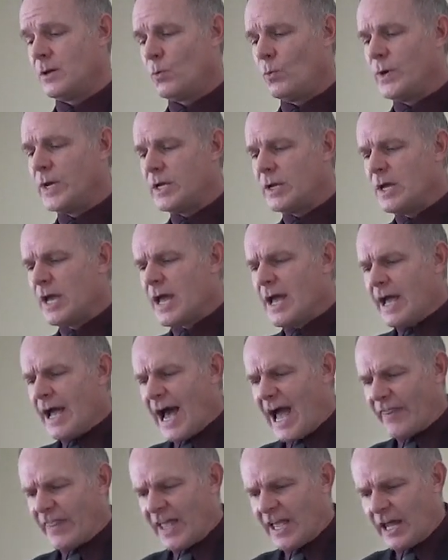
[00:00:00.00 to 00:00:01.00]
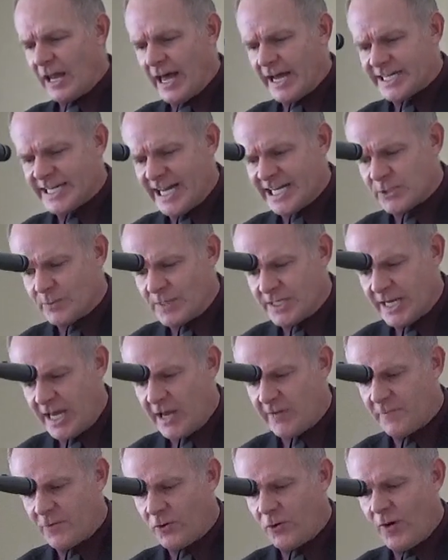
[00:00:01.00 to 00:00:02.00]
We, I think a lot of times we
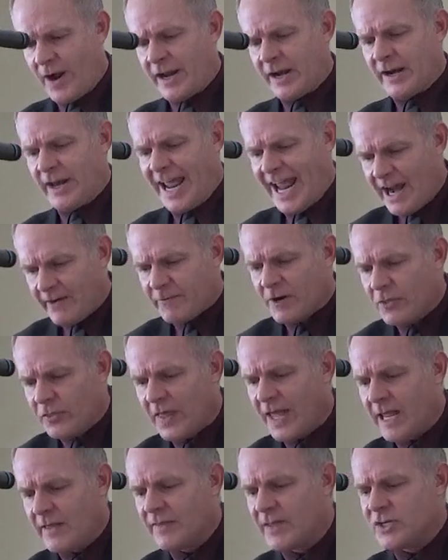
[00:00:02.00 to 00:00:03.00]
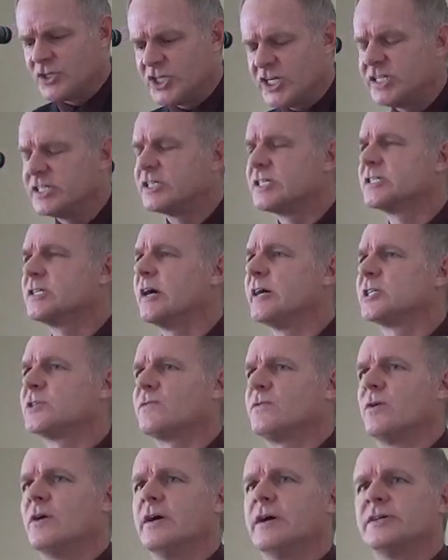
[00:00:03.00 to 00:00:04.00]
take for granted everything that Jesus does
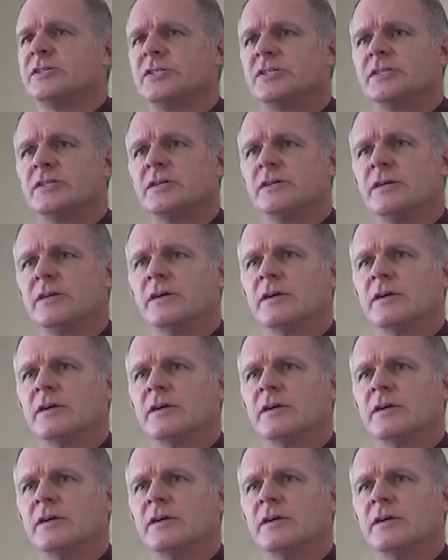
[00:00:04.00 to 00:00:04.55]
for us.